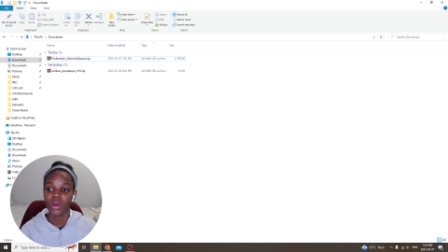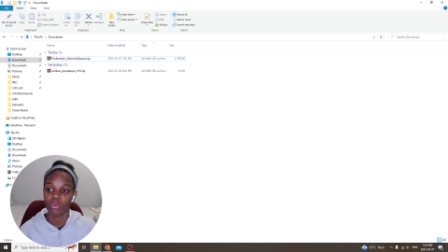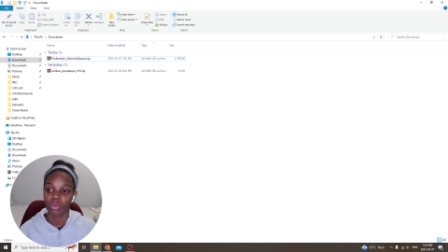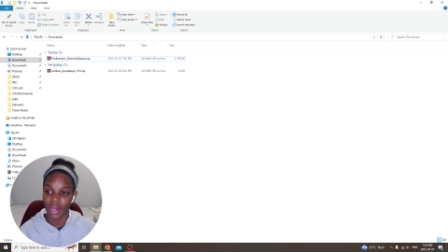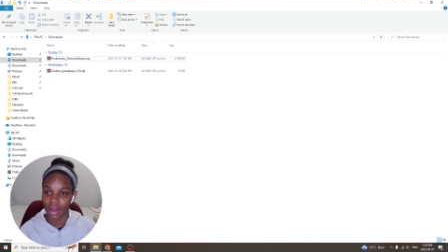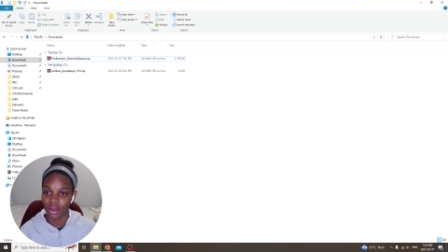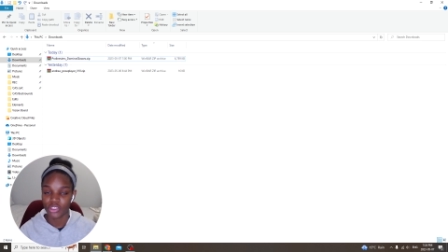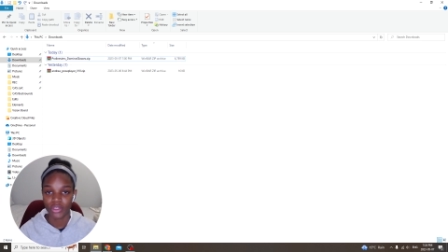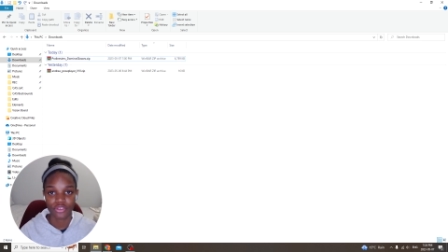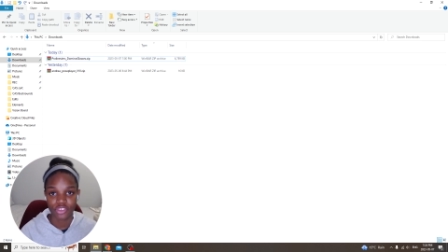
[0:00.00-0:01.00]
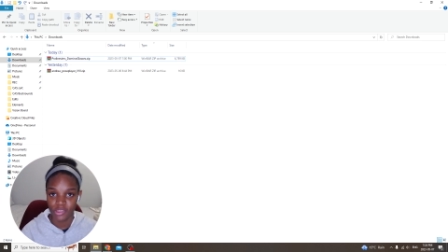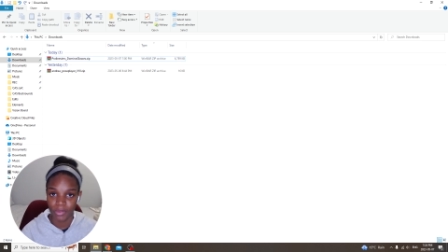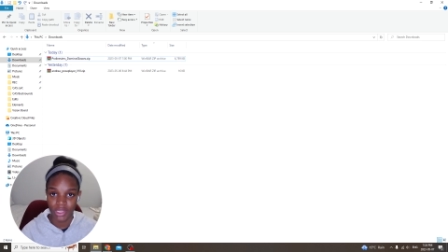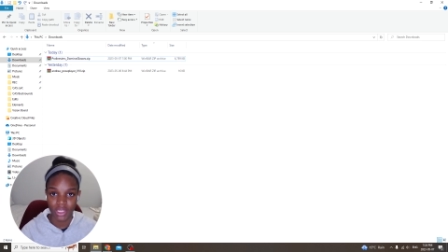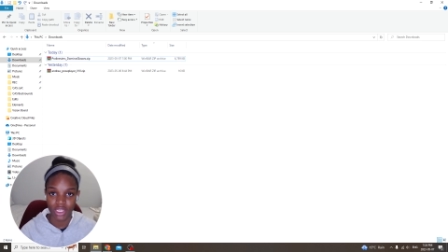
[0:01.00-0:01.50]
what I'll do just to
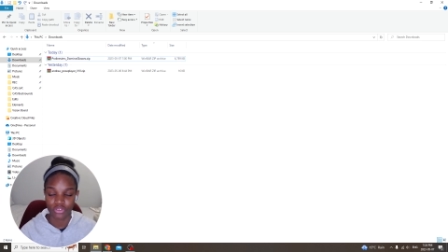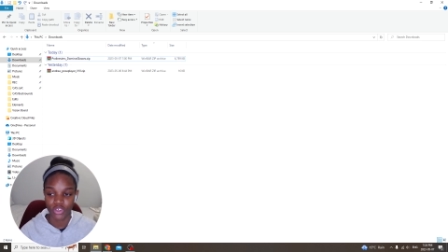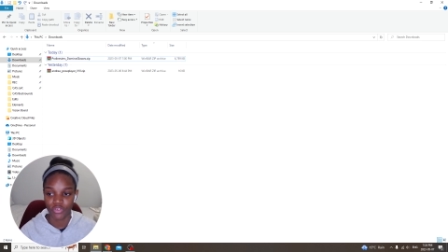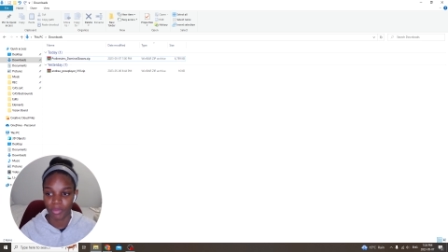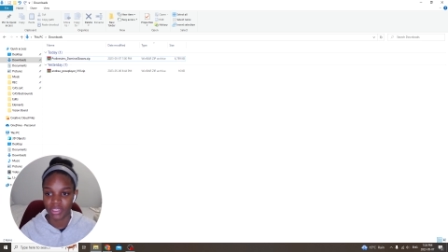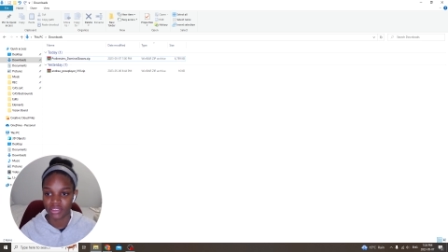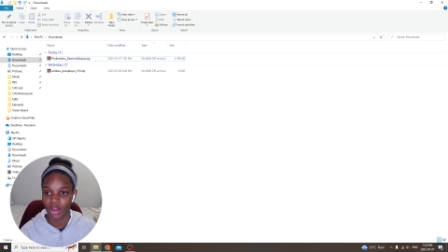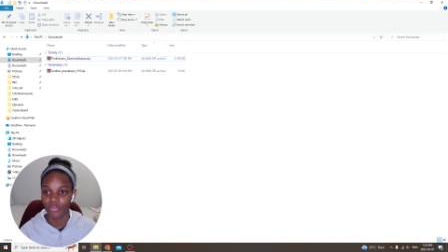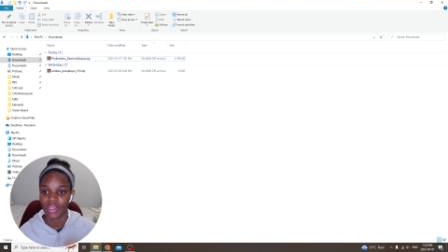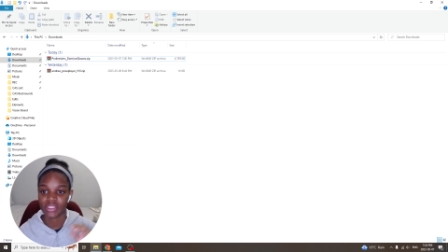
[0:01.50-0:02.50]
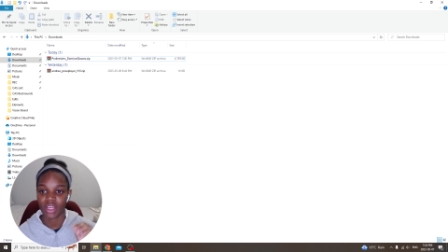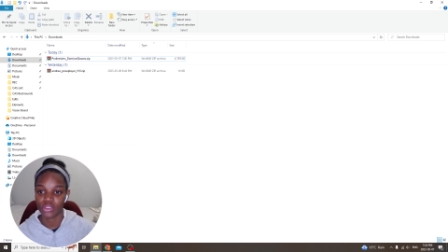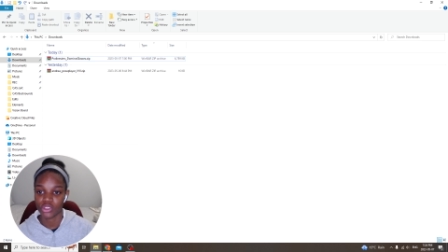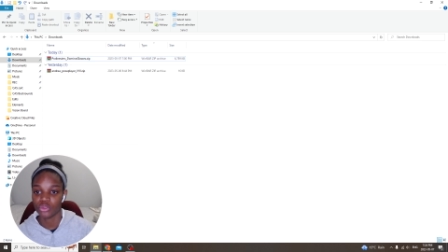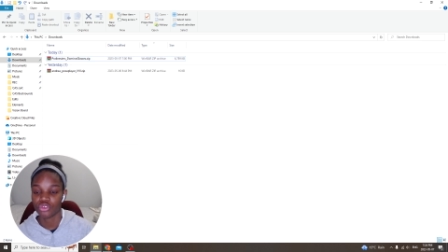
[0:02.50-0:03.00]
make it easier for myself is I'll
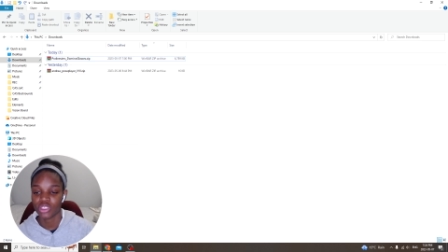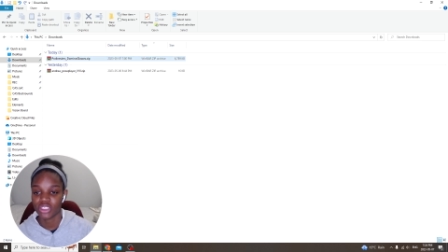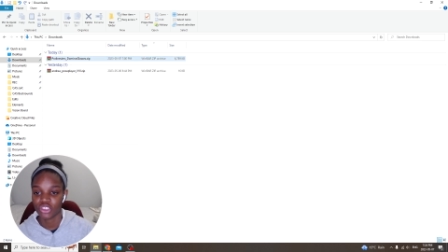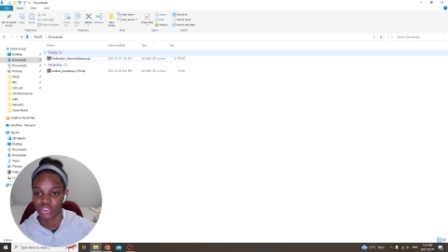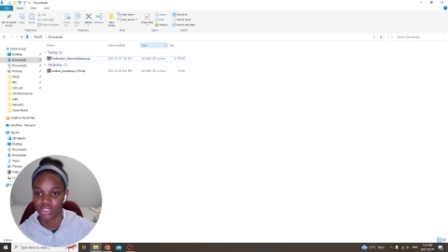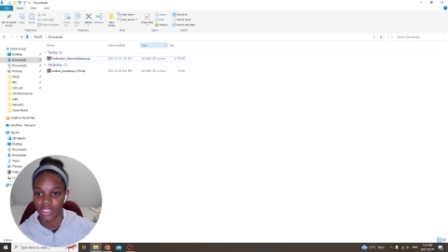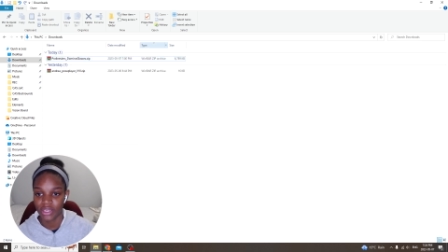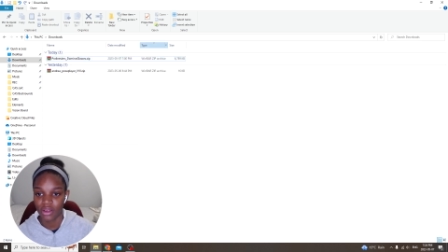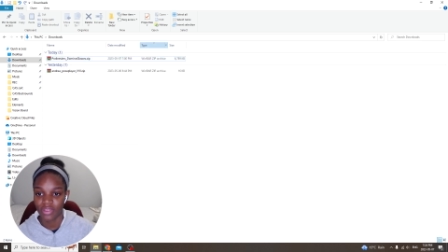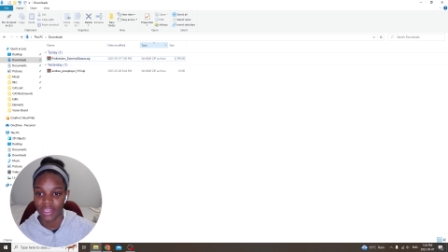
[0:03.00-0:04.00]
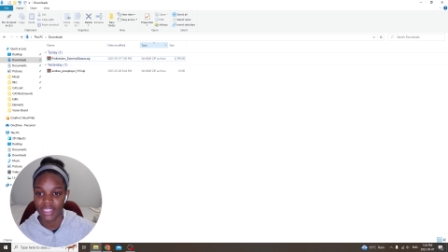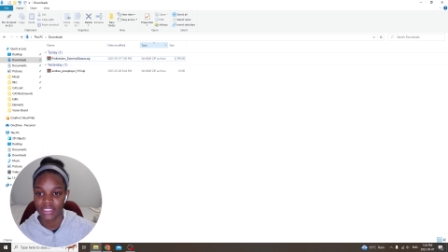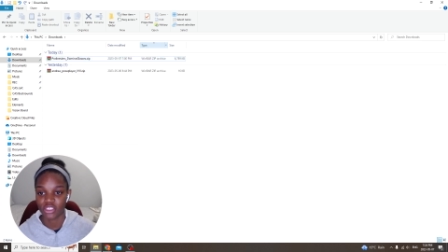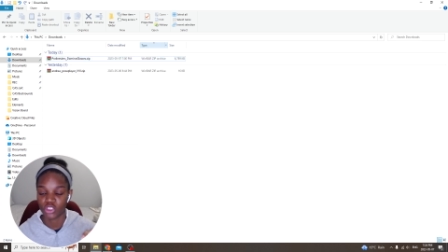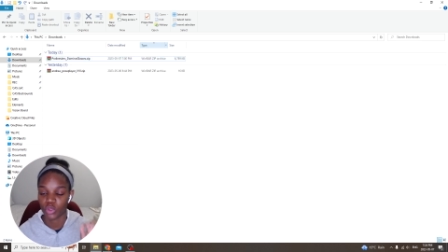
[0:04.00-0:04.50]
usually click on this
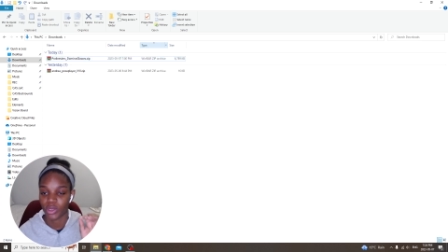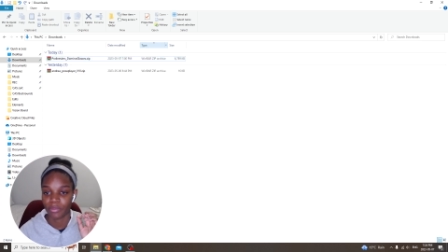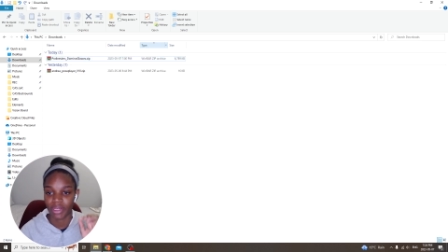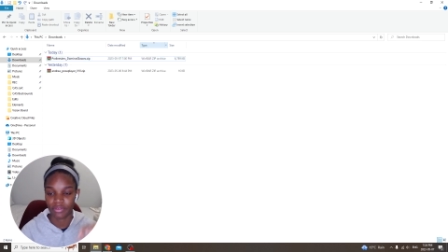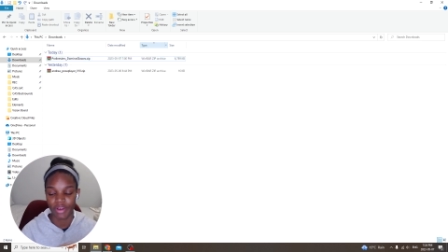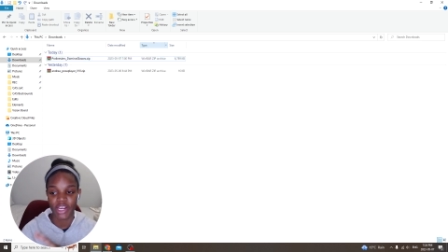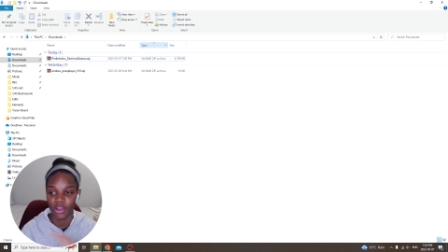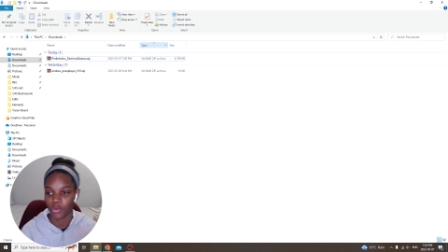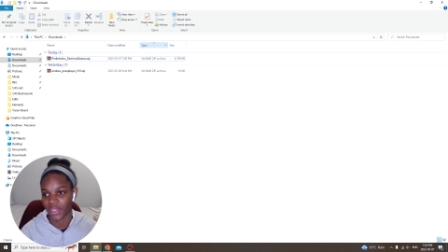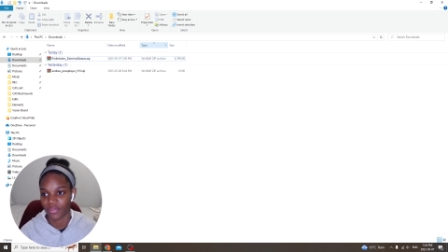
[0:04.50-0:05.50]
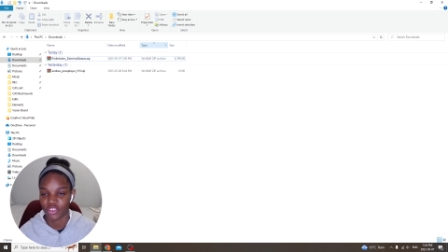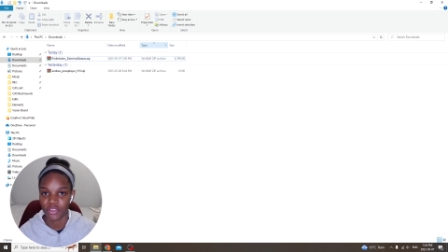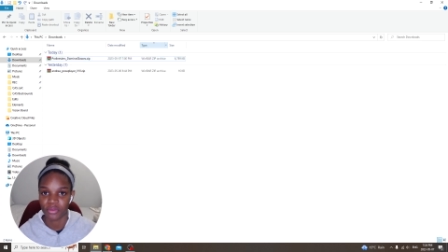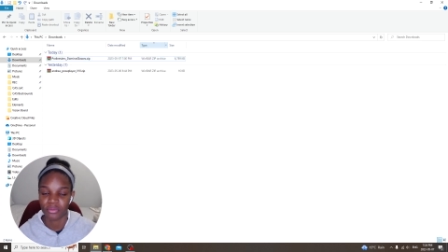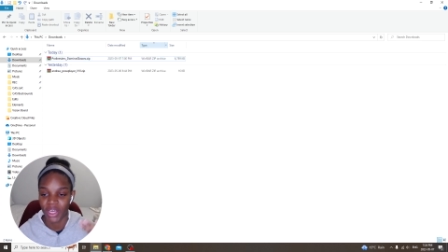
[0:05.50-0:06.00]
and sort it by, right now
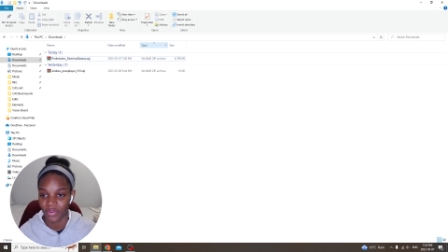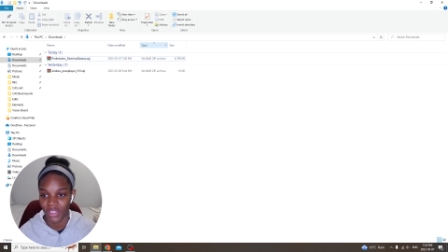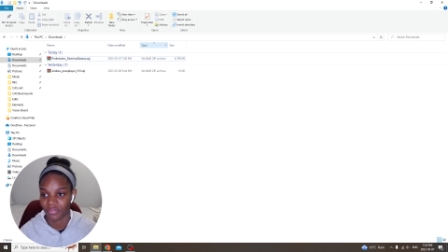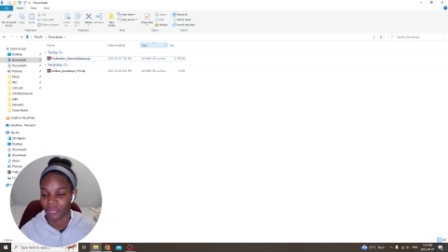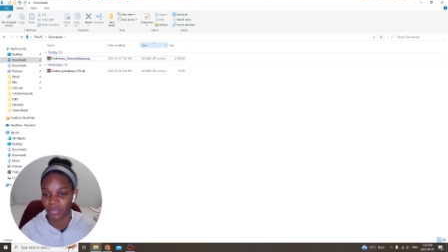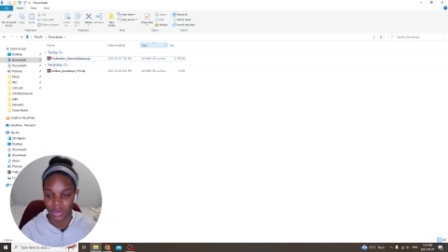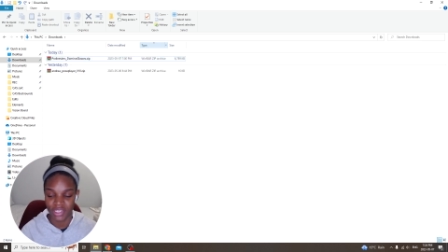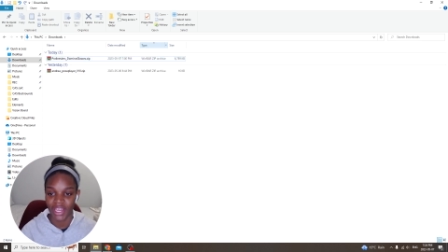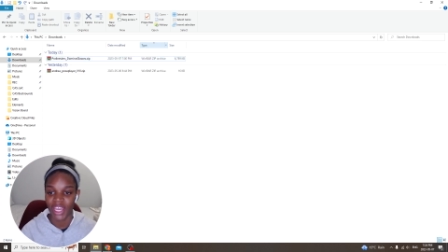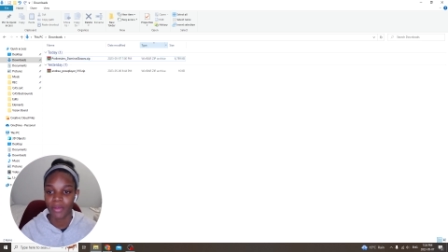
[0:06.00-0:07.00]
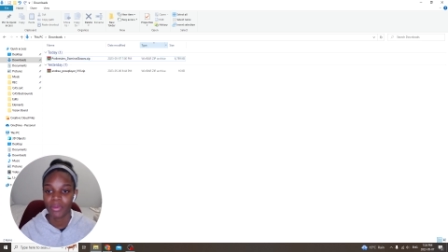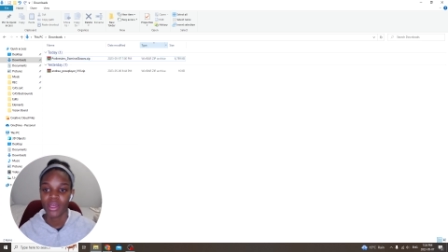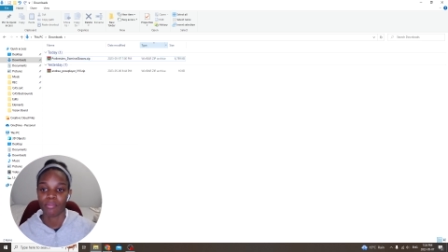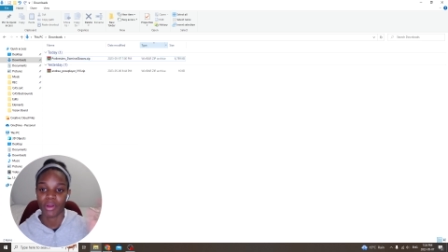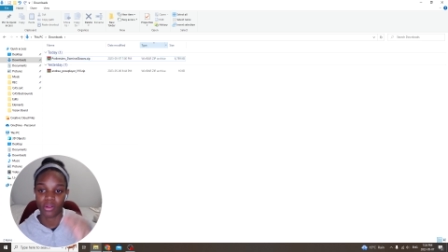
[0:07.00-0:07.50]
I only have one type, but I'll